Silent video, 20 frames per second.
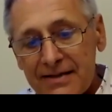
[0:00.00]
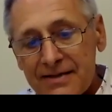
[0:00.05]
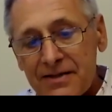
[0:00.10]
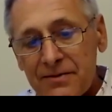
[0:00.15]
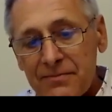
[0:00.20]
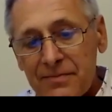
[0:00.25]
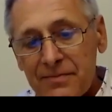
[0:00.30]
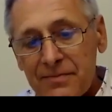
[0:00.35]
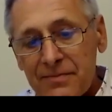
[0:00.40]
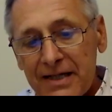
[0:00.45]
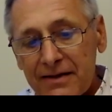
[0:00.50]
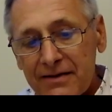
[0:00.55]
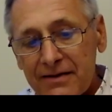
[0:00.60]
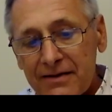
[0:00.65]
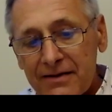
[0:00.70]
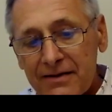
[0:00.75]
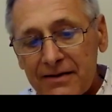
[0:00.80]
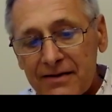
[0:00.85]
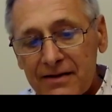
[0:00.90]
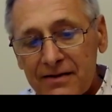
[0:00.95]
estimated
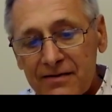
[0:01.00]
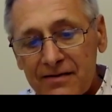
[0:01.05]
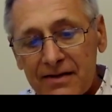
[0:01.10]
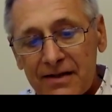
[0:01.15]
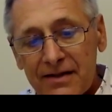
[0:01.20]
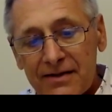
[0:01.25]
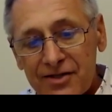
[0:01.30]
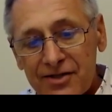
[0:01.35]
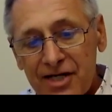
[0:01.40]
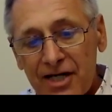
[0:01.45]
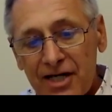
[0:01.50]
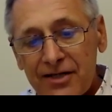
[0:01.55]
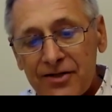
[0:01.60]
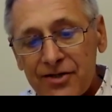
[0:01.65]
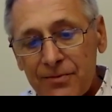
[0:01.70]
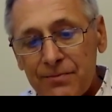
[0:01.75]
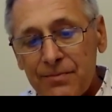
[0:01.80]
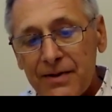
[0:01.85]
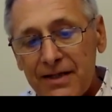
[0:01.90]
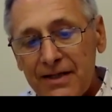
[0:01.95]
that
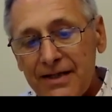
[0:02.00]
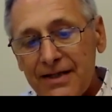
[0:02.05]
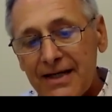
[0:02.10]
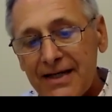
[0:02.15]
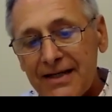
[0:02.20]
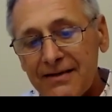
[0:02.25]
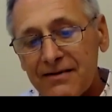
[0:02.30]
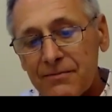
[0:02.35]
ChatGPT had